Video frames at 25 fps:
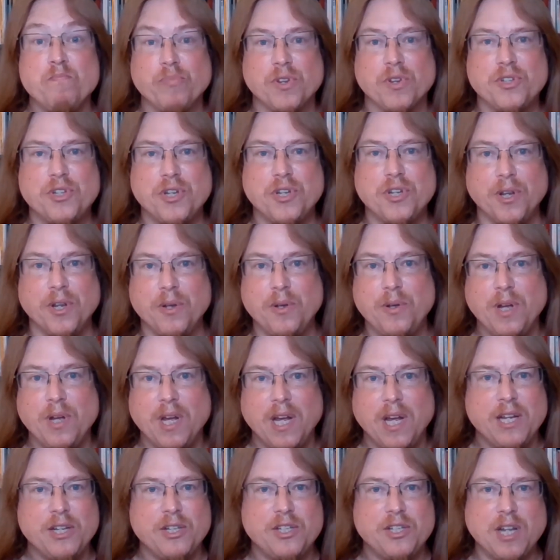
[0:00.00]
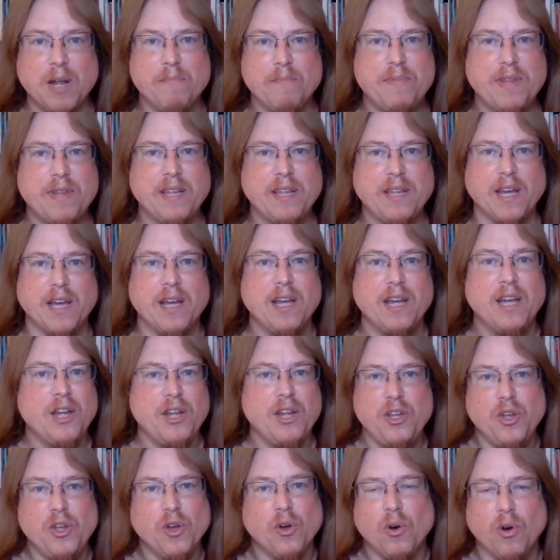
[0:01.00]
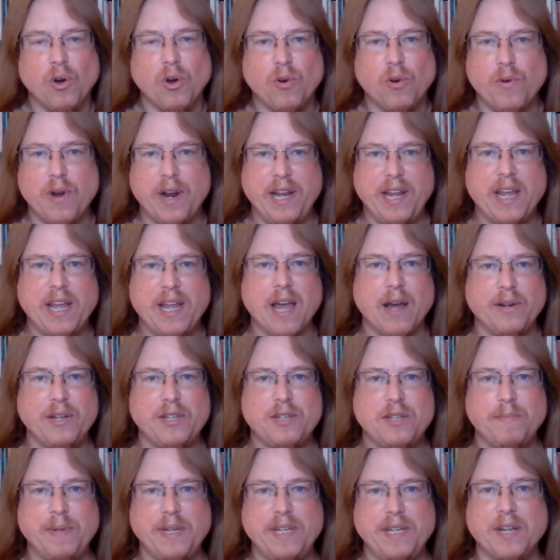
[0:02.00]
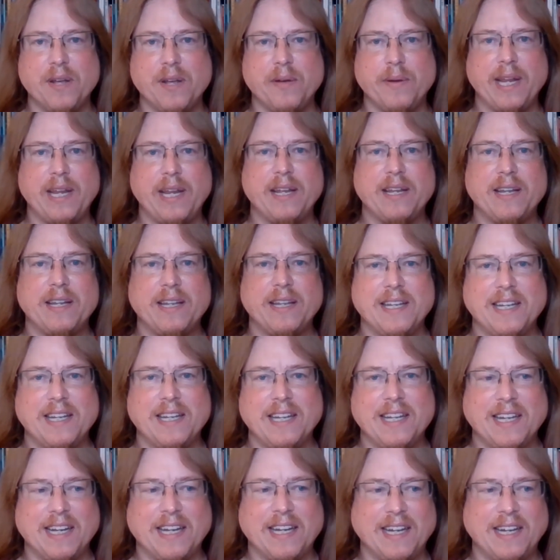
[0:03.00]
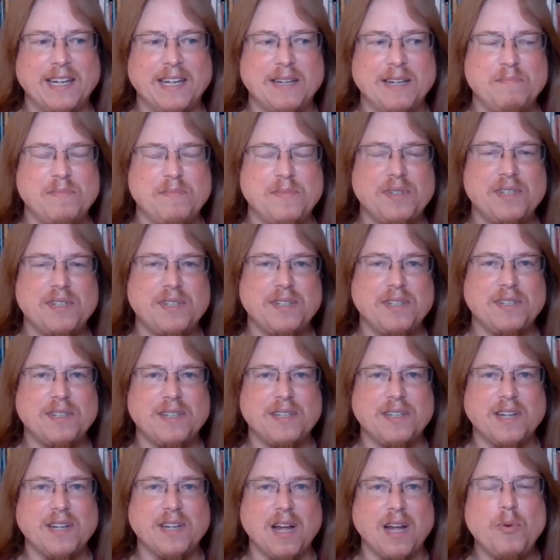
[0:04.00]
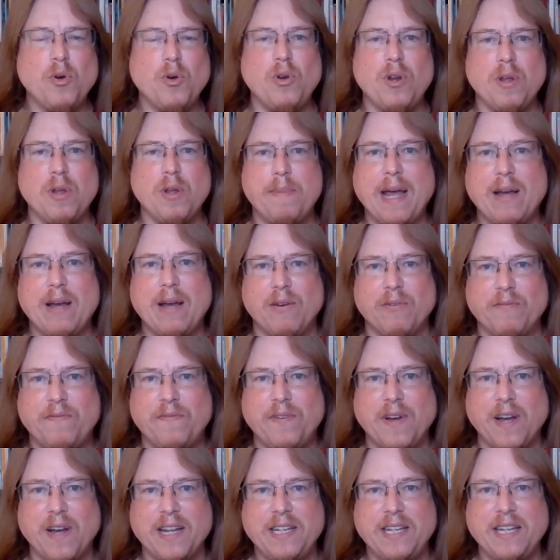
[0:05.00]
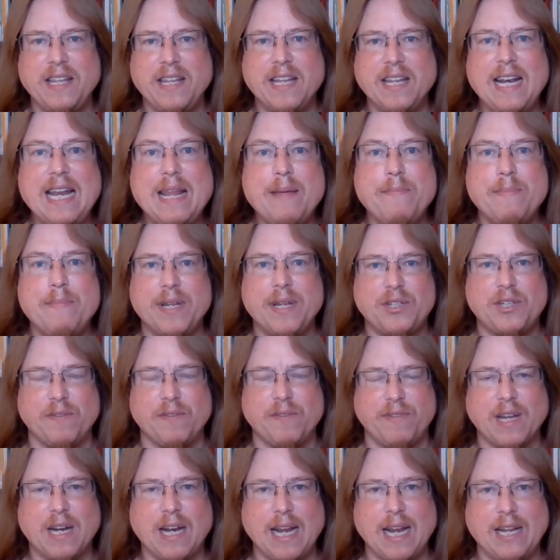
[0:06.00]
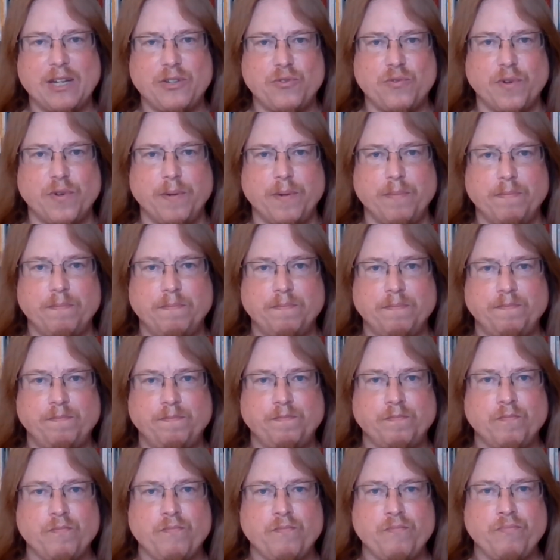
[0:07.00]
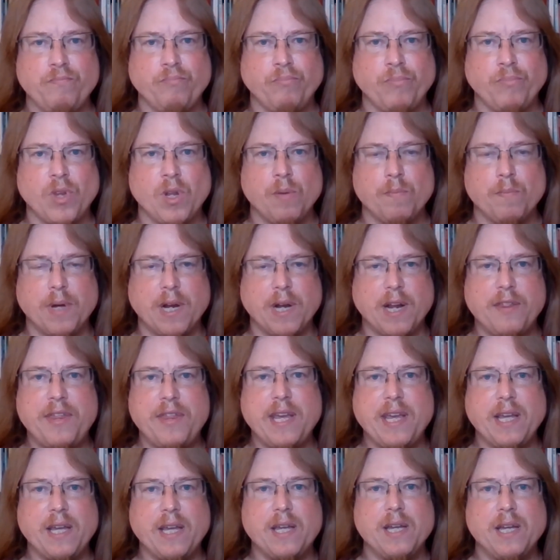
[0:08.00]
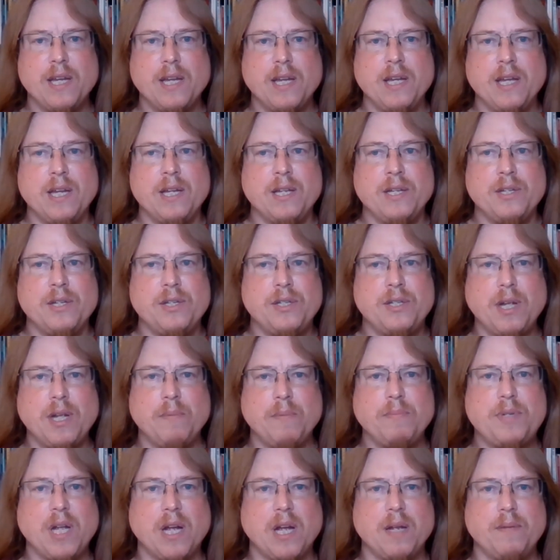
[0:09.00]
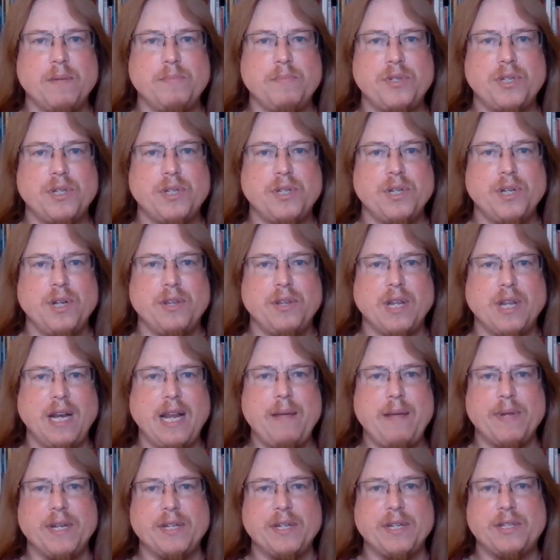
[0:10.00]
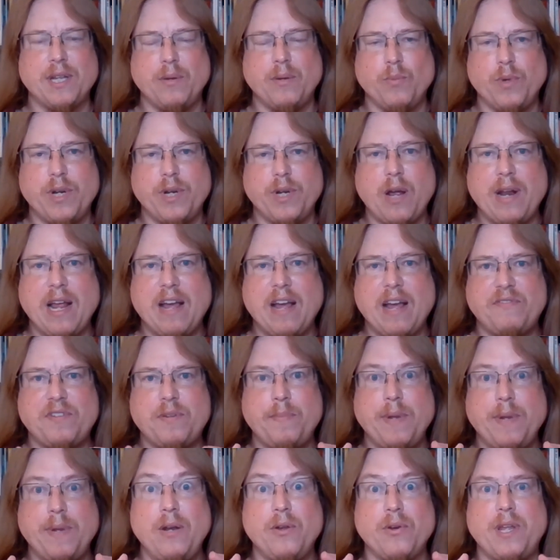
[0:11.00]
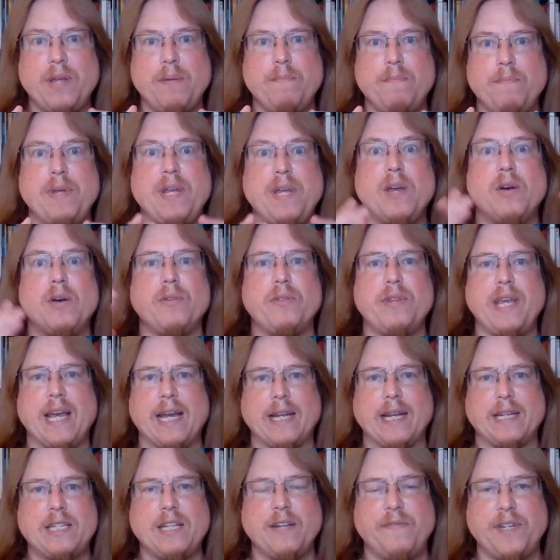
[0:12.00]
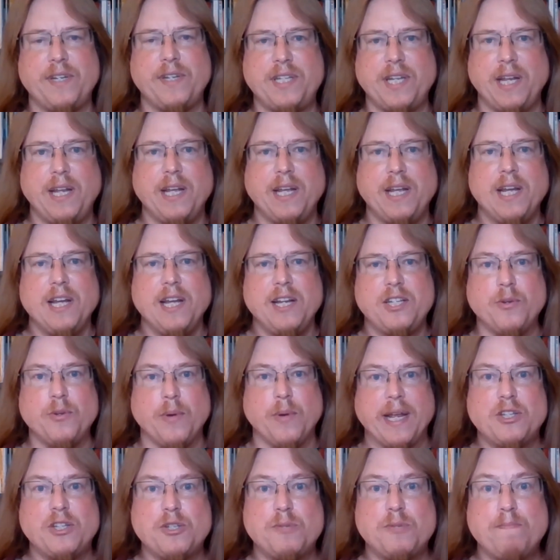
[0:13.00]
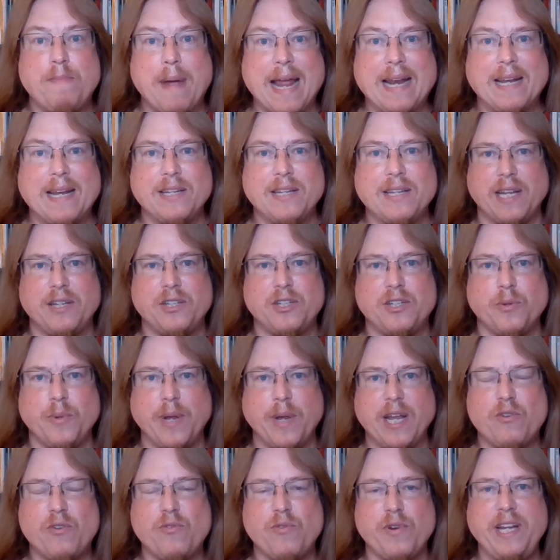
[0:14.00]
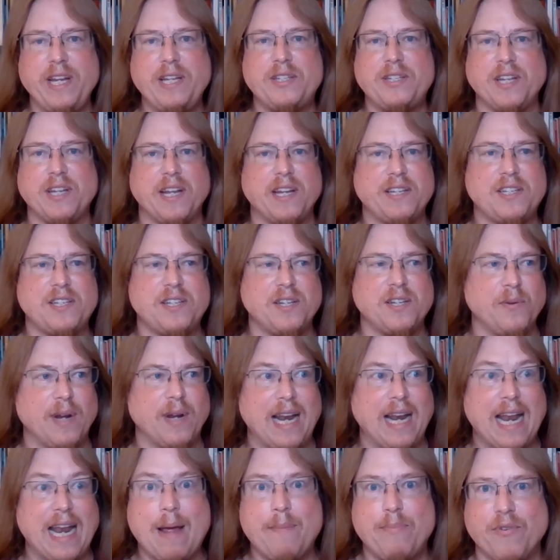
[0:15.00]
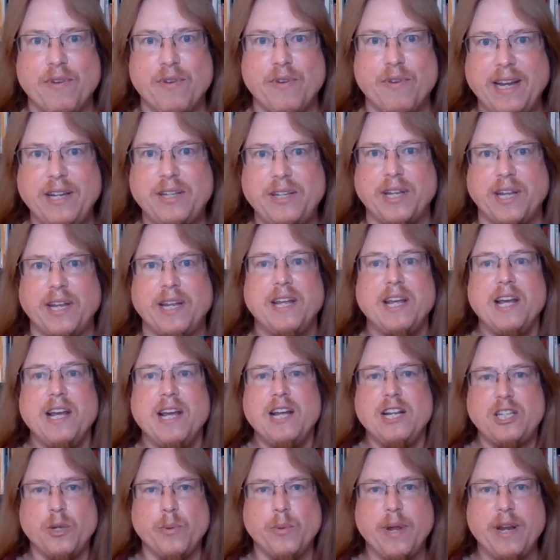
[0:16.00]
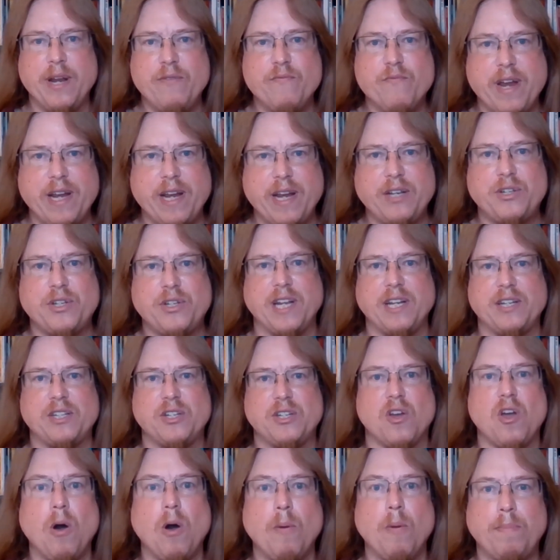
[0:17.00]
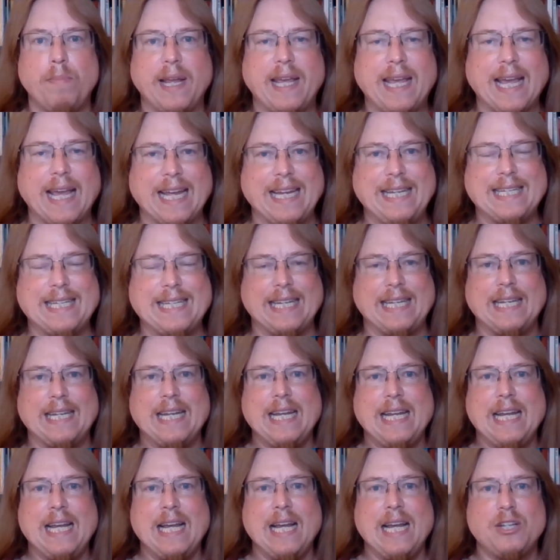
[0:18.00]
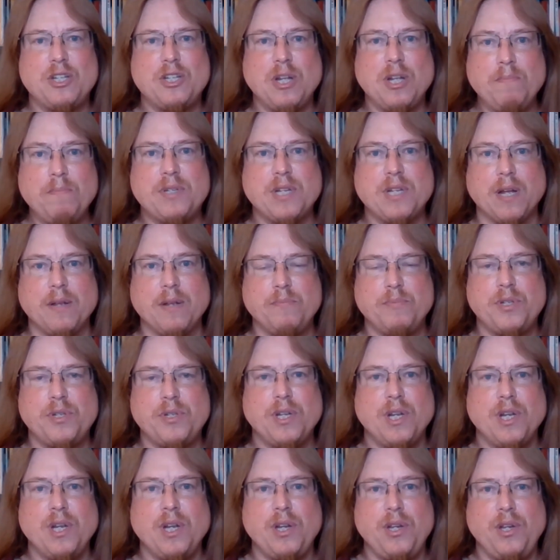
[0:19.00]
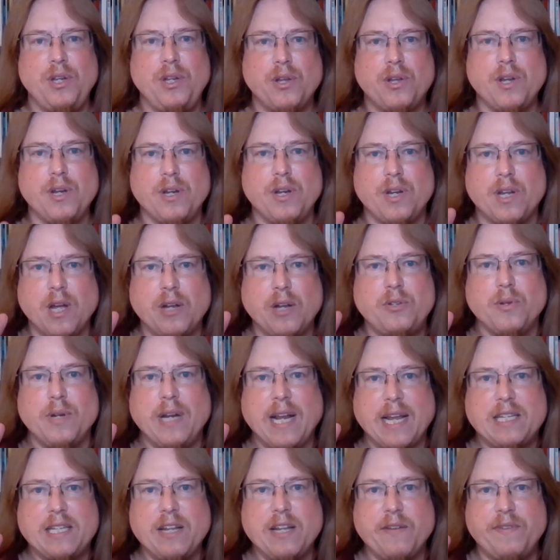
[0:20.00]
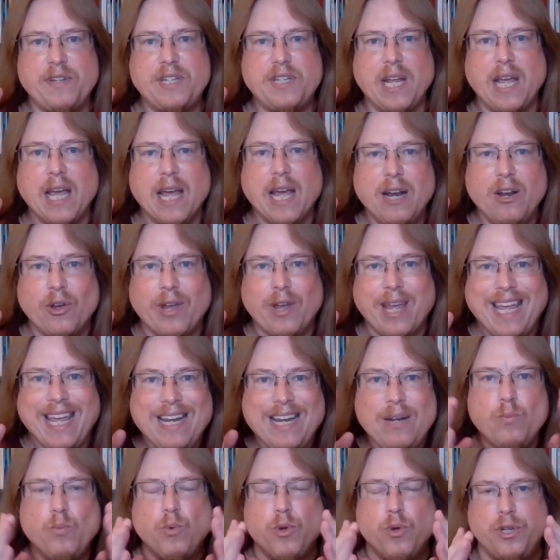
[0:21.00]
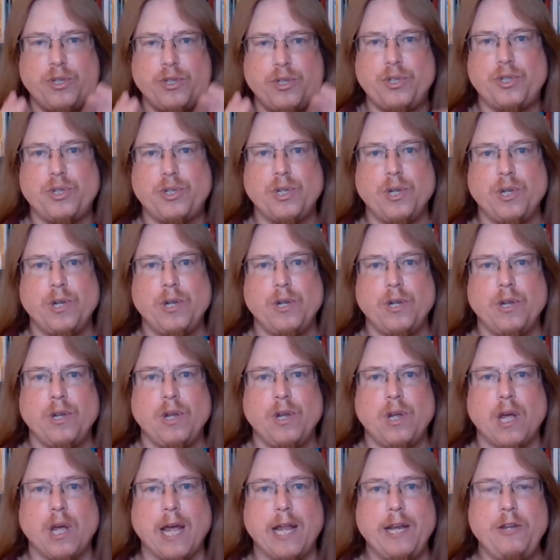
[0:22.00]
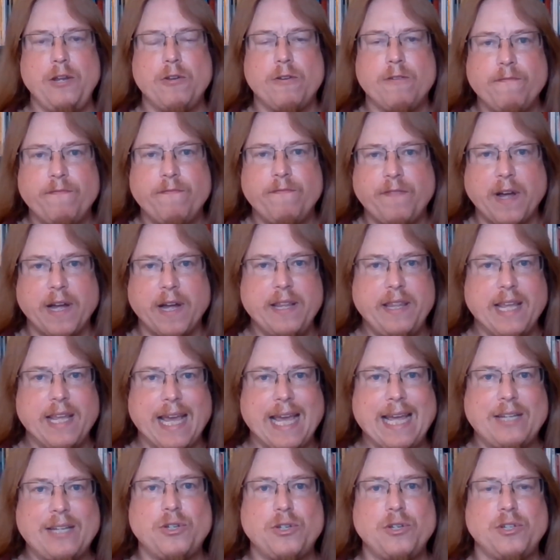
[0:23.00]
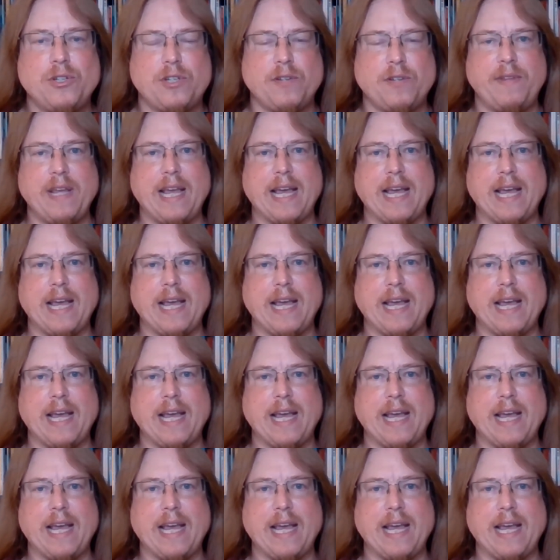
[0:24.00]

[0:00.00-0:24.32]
to something that you're already going to be doing. I'm all about finding the limits of the classroom, but I think sometimes the limits that we don't have to be looking beyond the activity to expand it, to increase it, to elaborate it, to enrich it, to complicate it. Sometimes you can go to an activity and look inwards, and you can find the essence of the